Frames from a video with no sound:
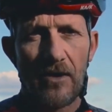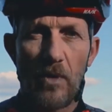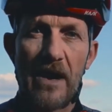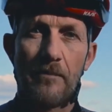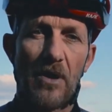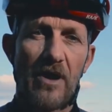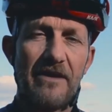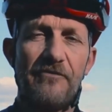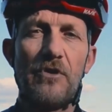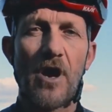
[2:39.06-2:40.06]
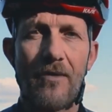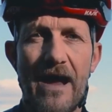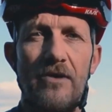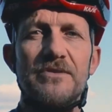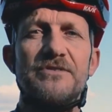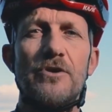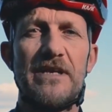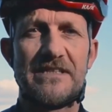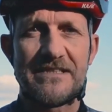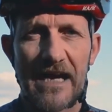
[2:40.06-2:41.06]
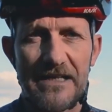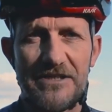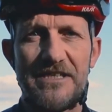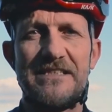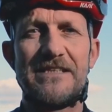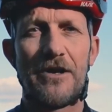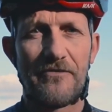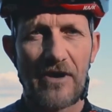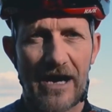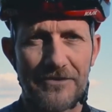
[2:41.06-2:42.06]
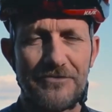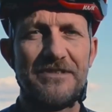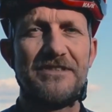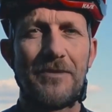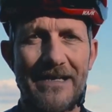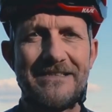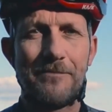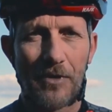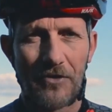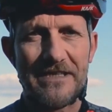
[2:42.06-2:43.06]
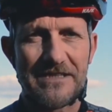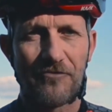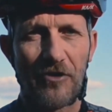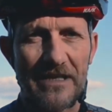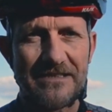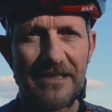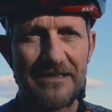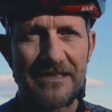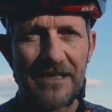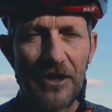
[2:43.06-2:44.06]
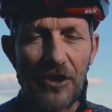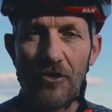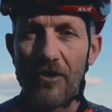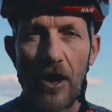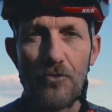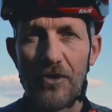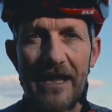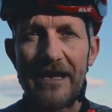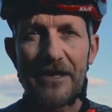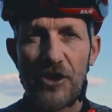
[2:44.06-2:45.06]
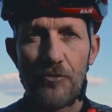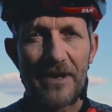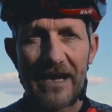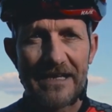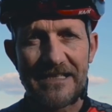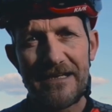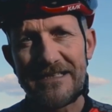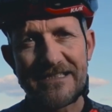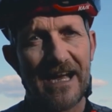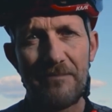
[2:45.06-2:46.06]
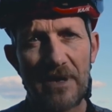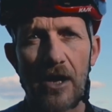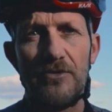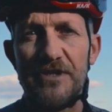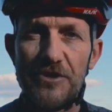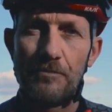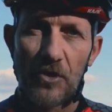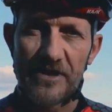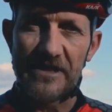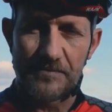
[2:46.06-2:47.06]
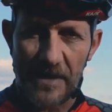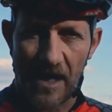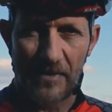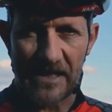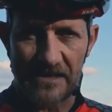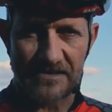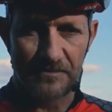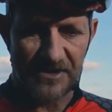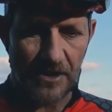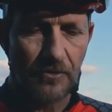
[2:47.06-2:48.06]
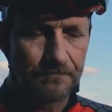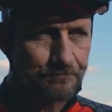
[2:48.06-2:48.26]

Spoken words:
whereby if you go out and doing stages of 120 points, for instance, you're only accumulating the same load as your body has become accustomed to.